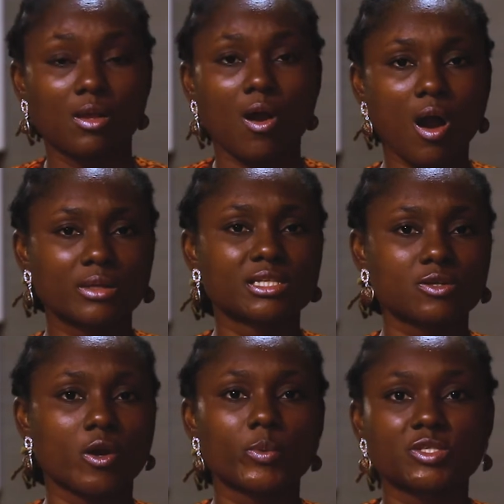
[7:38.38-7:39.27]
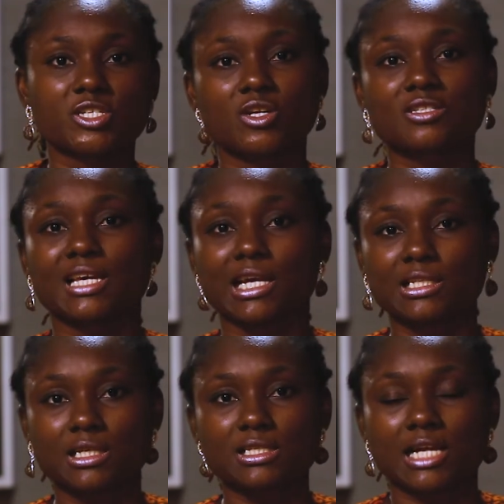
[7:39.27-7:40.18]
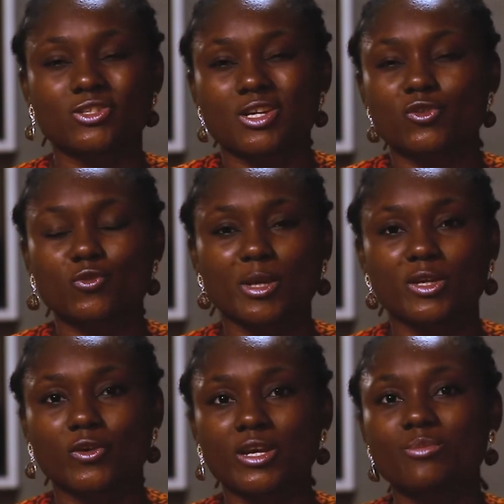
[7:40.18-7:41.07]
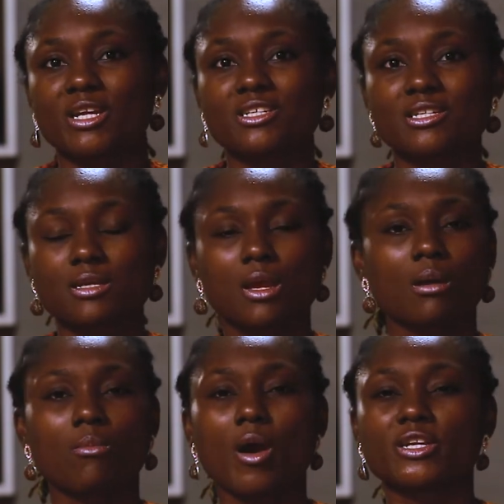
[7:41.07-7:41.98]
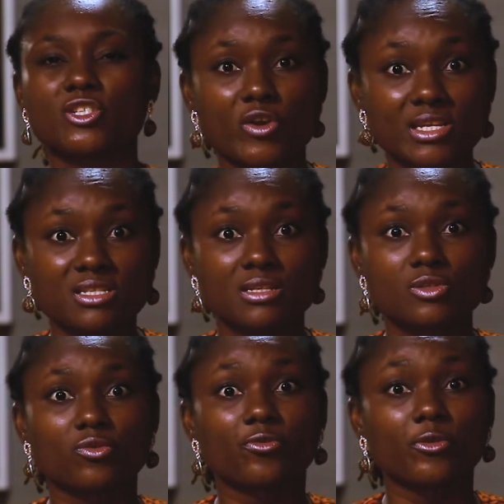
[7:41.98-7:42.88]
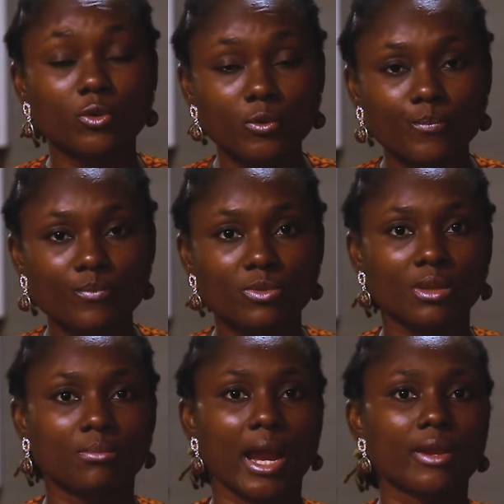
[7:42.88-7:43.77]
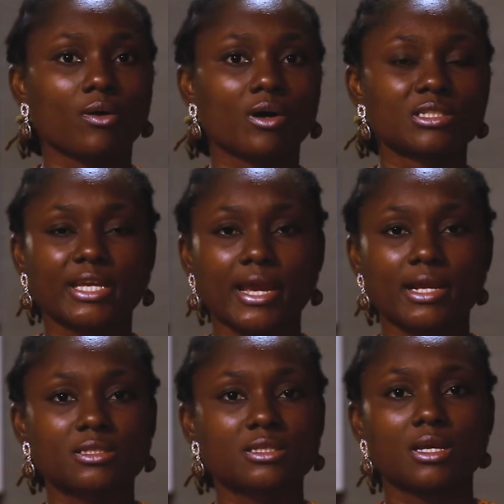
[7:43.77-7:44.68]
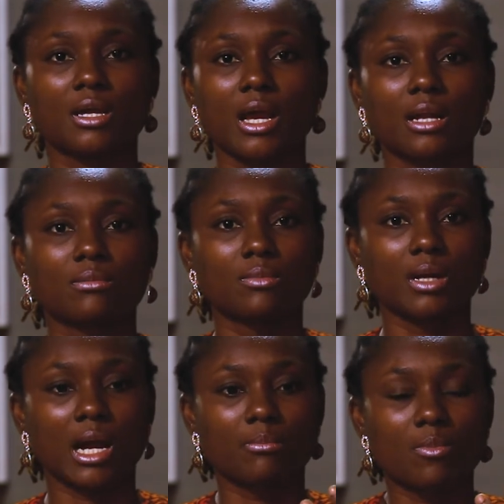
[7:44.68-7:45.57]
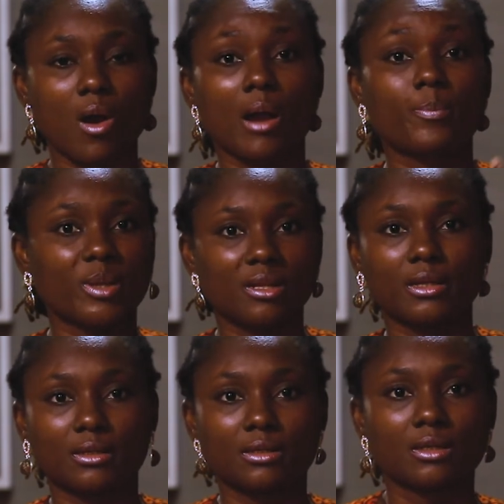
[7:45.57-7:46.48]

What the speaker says: all these composition techniques are just to make your images more interesting to view by your audience and are more appealing